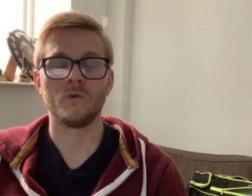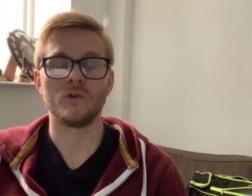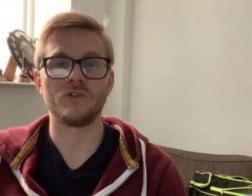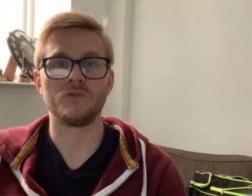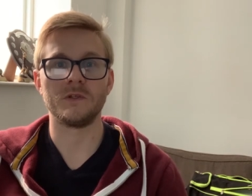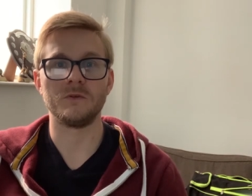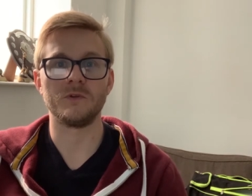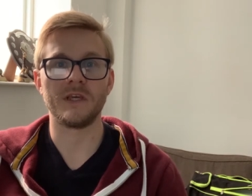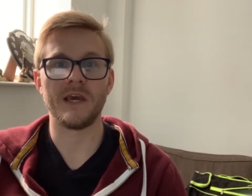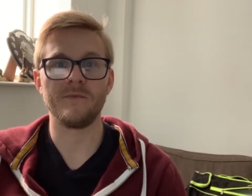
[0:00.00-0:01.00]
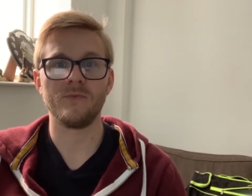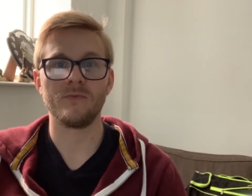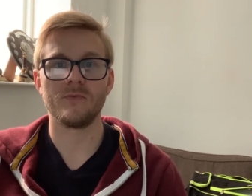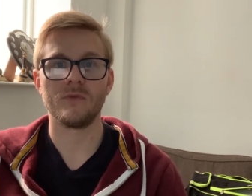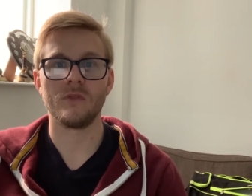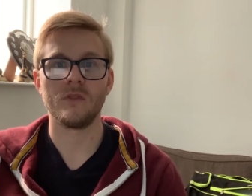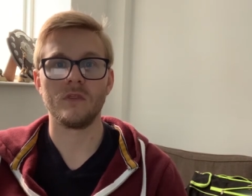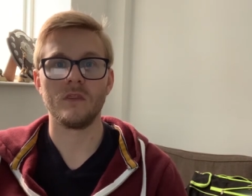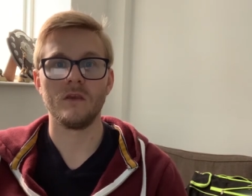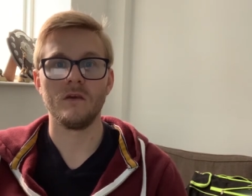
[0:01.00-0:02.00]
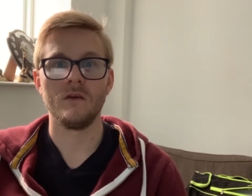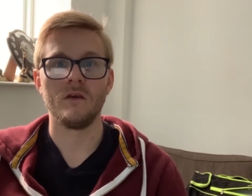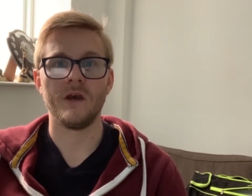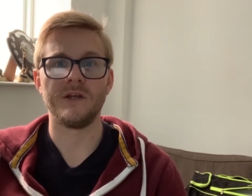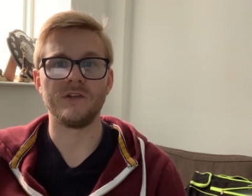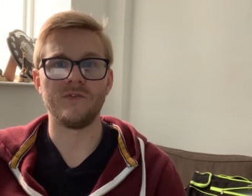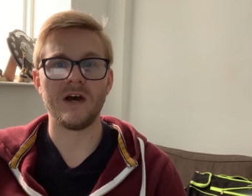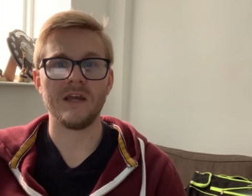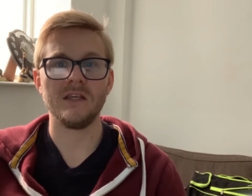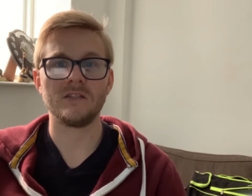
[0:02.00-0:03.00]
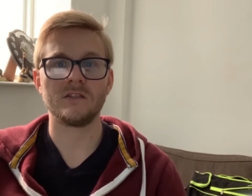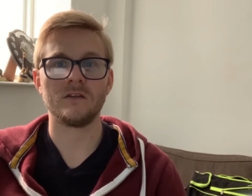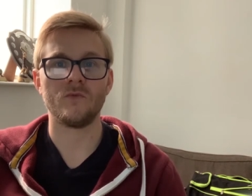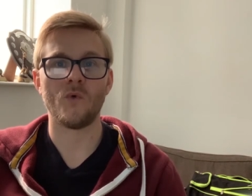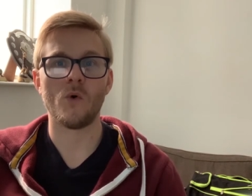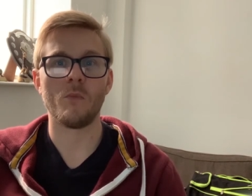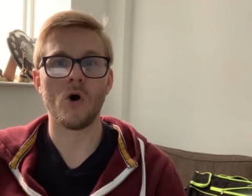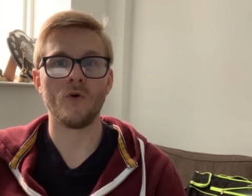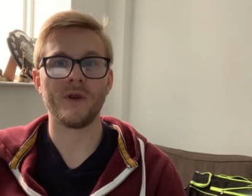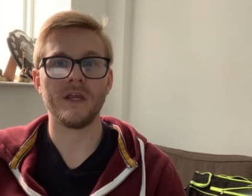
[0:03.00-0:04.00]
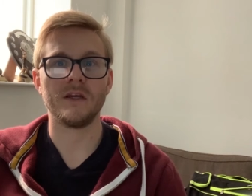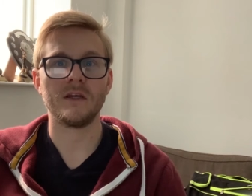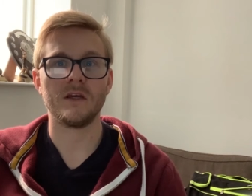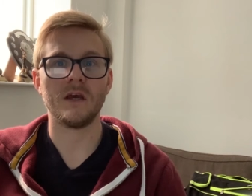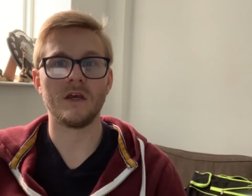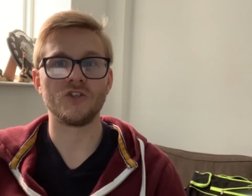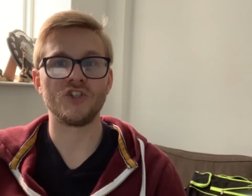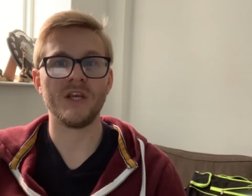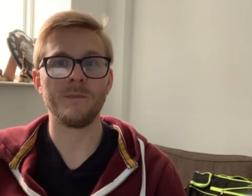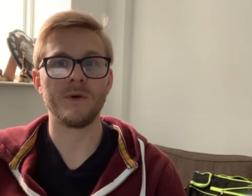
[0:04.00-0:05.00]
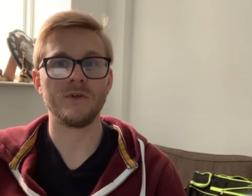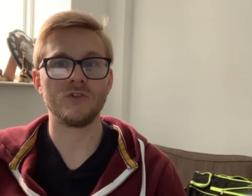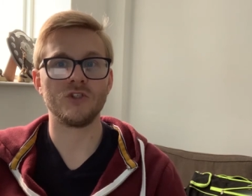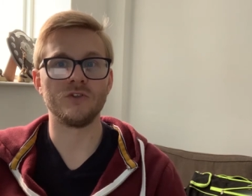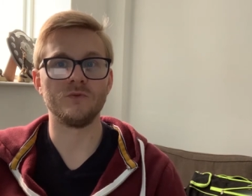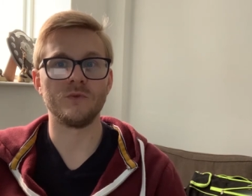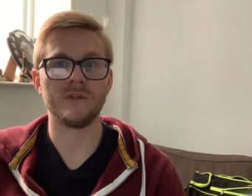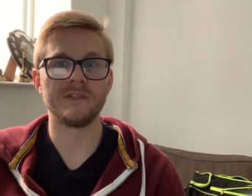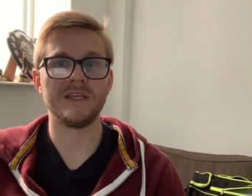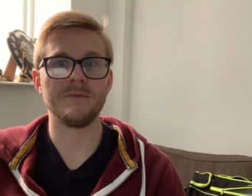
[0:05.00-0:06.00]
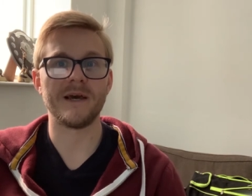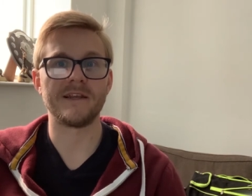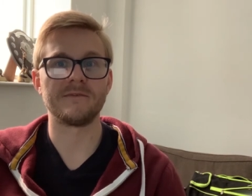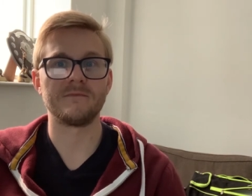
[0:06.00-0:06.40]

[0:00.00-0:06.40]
Question 21 again. A device for mooring a ship to the seabed.